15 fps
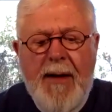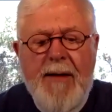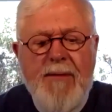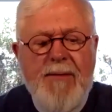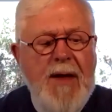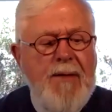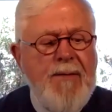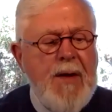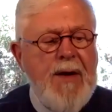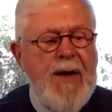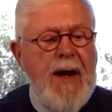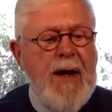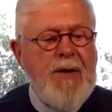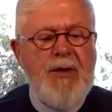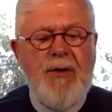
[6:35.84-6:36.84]
Then the
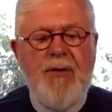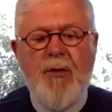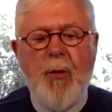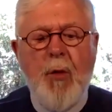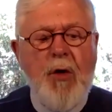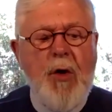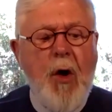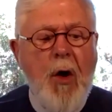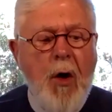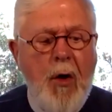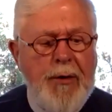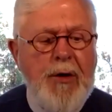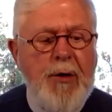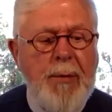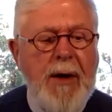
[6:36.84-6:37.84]
nations will call
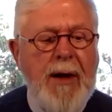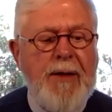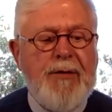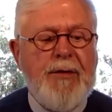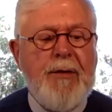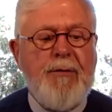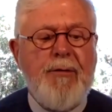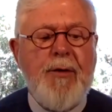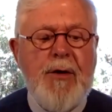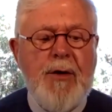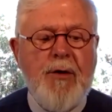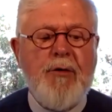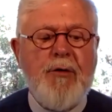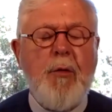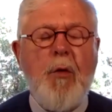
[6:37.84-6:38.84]
you blessed, for
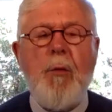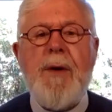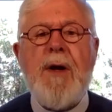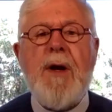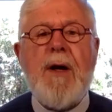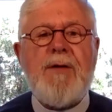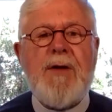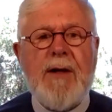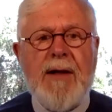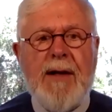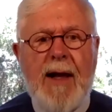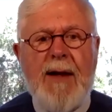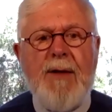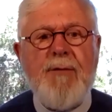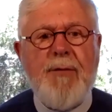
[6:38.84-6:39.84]
yours will be a
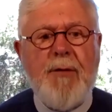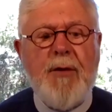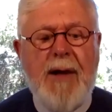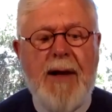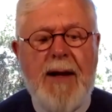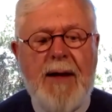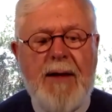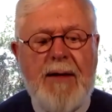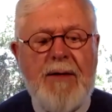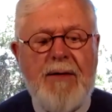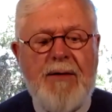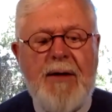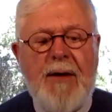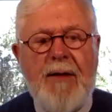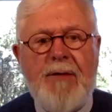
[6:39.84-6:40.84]
delightful land, he
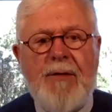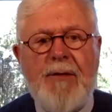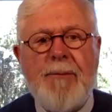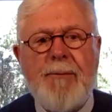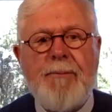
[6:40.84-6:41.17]
says.